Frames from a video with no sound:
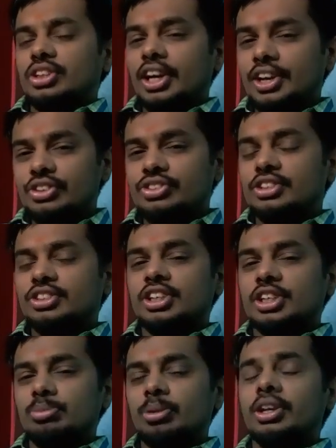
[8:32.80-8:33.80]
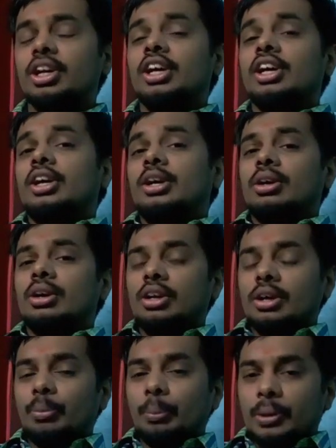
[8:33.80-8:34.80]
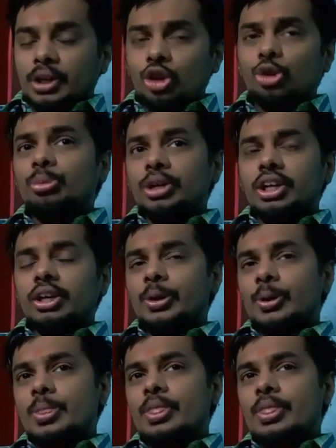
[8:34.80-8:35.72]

ladies and gentlemen, believe me,